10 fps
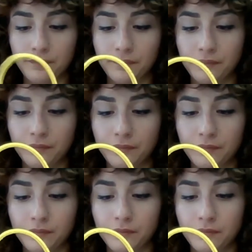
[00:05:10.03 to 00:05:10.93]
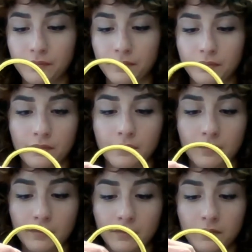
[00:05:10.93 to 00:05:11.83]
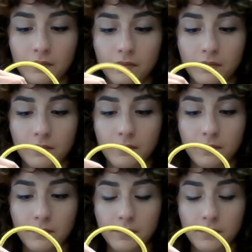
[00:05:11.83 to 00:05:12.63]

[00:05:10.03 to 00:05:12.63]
No one is speaking in this clip.